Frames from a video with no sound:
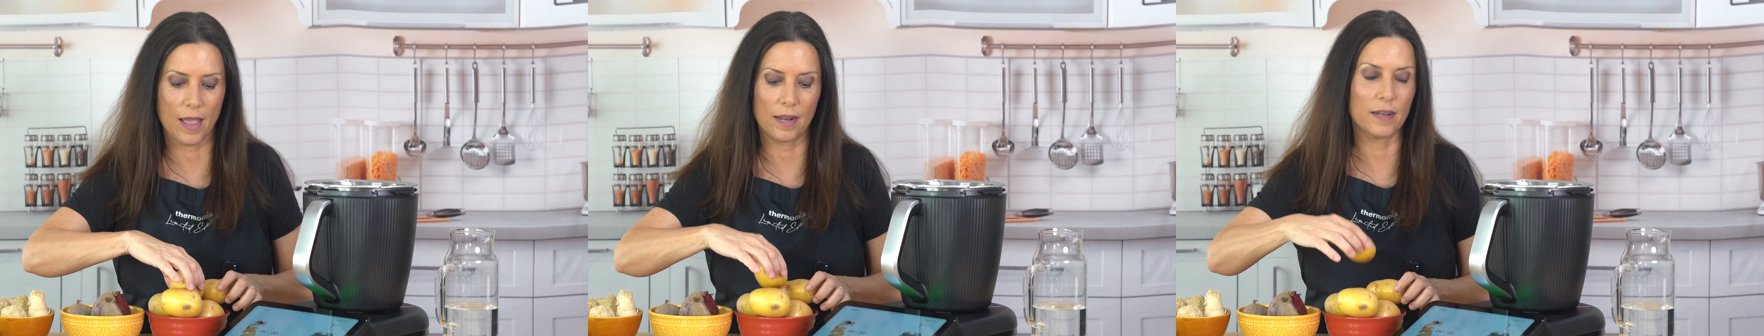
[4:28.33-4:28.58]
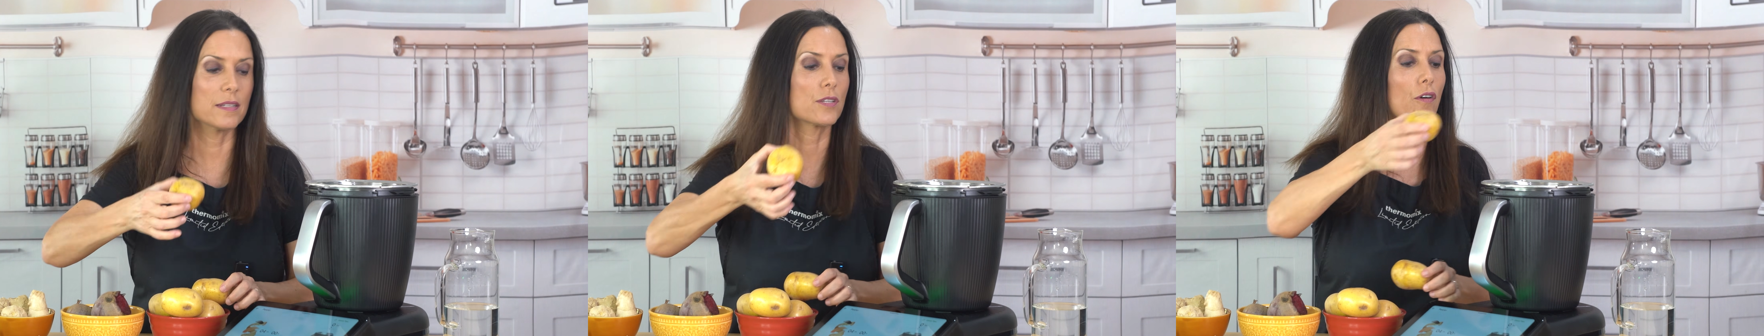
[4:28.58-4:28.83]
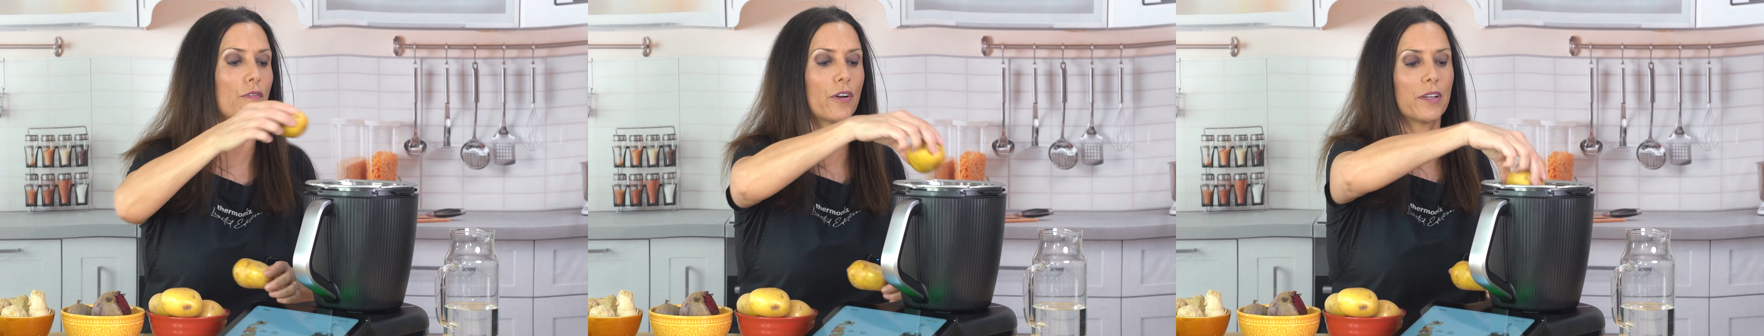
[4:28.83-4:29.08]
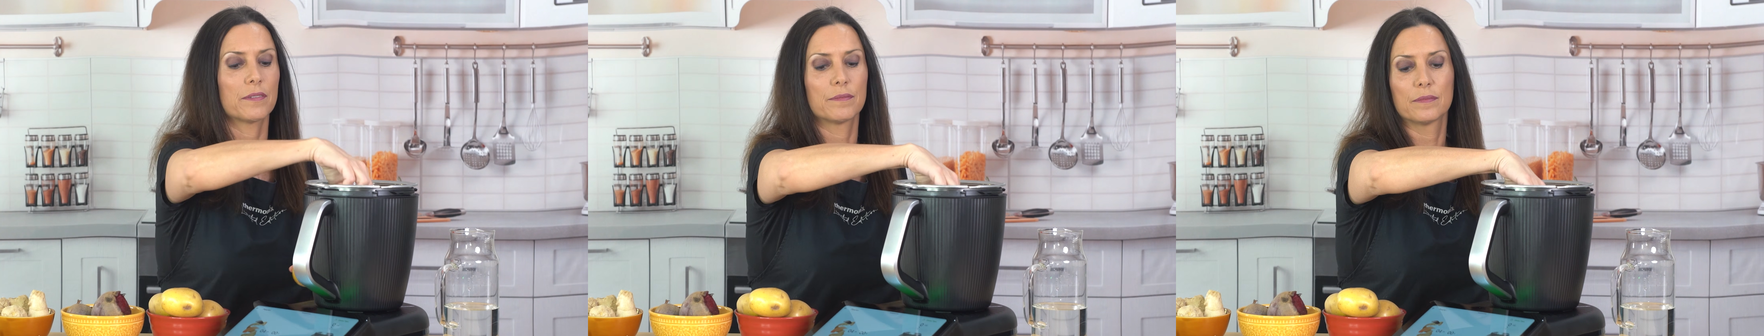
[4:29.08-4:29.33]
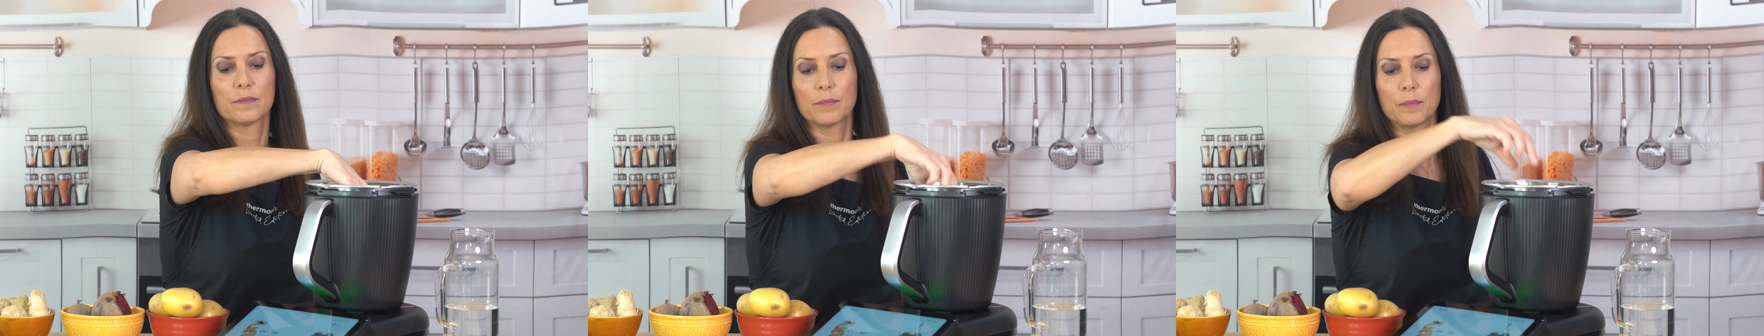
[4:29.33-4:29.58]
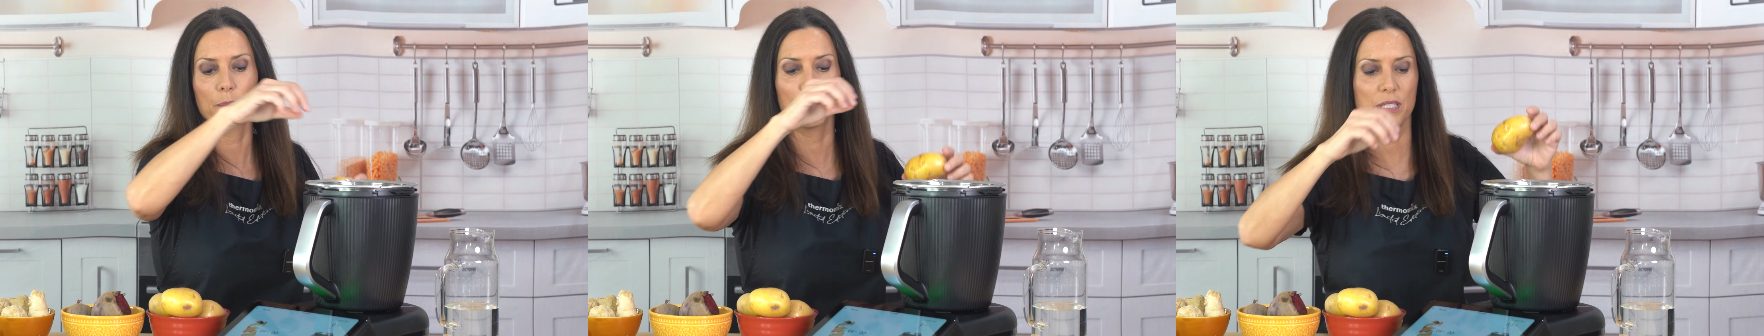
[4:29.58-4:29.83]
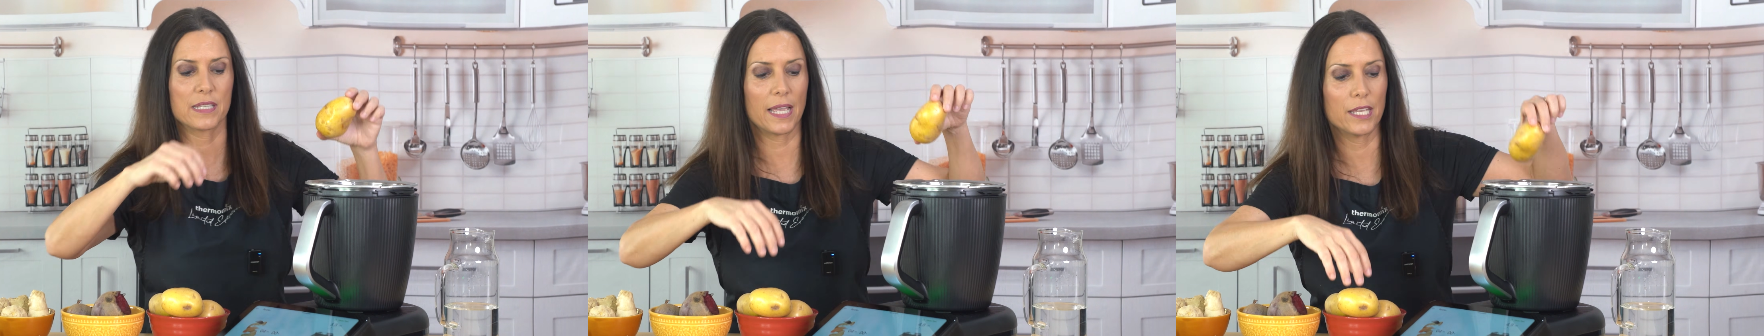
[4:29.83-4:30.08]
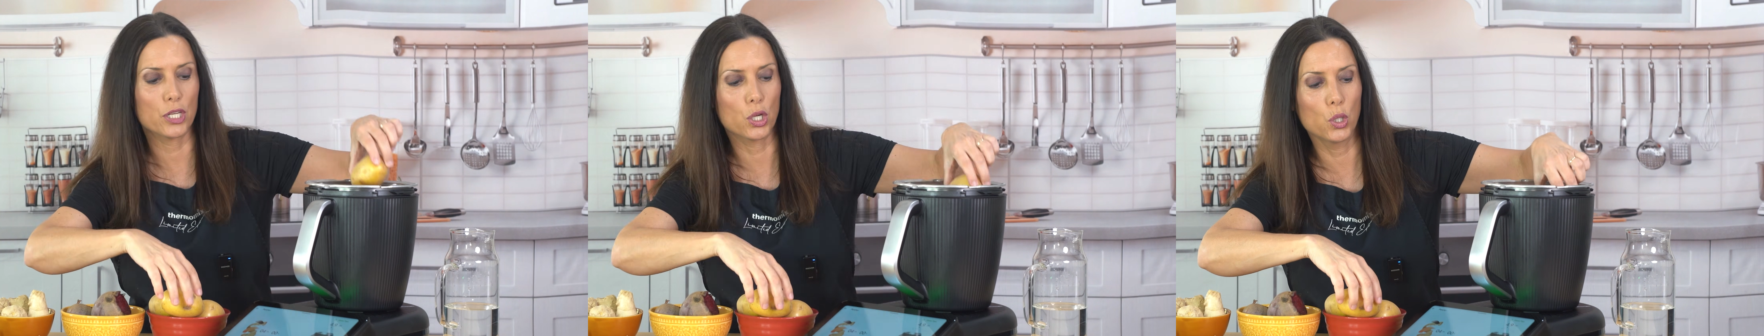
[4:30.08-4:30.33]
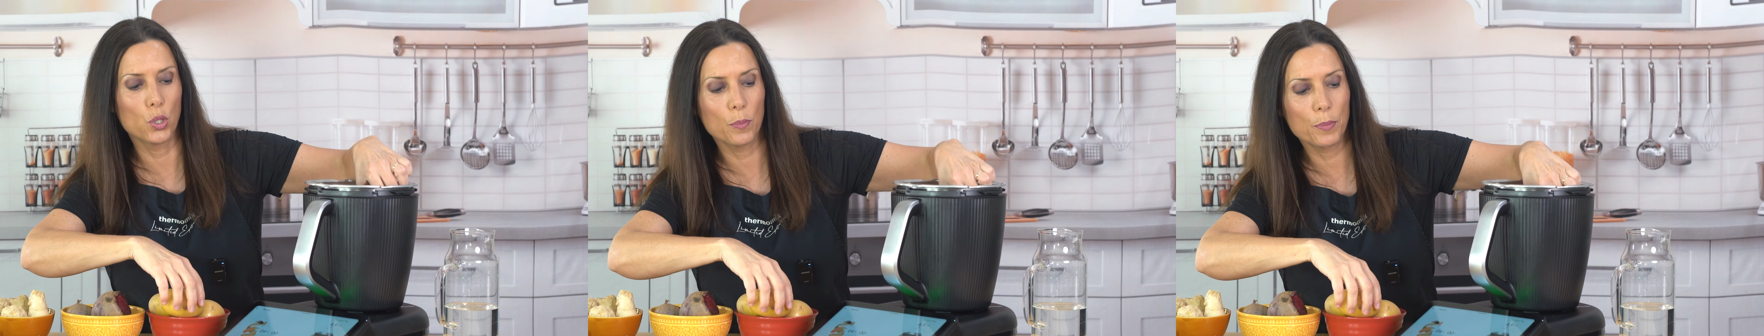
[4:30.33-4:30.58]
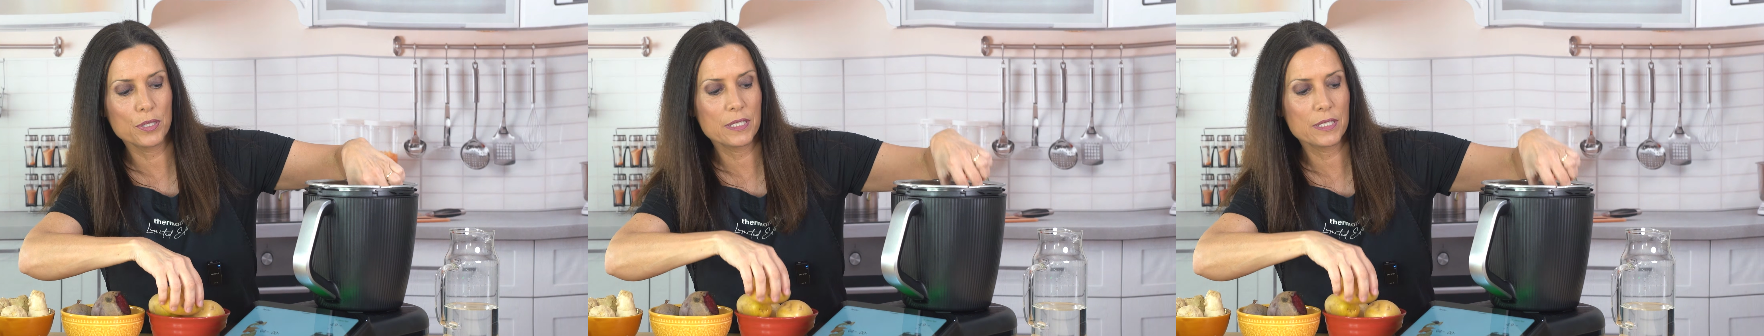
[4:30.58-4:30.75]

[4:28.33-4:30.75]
and let's go for it. Potato,